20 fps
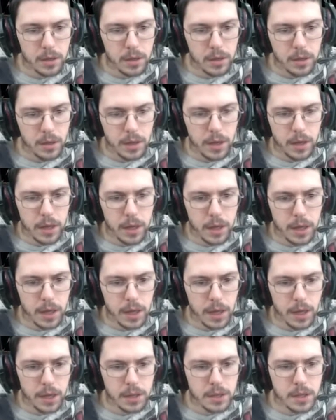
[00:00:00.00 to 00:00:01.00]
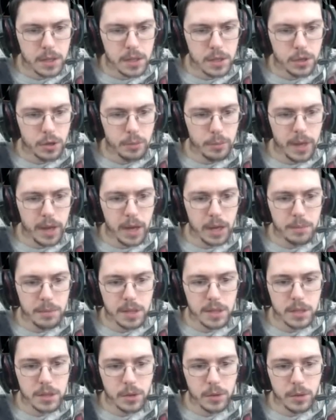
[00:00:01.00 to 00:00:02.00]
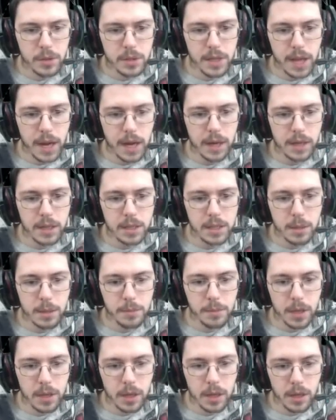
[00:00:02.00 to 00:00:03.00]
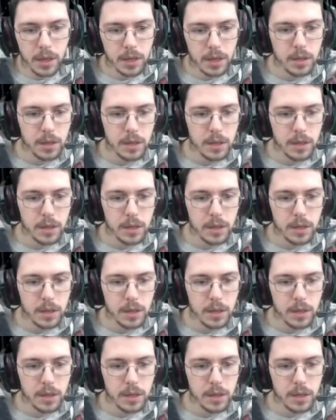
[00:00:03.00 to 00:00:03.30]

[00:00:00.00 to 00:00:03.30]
Uh, see the stone behind him? That stone is hiding something.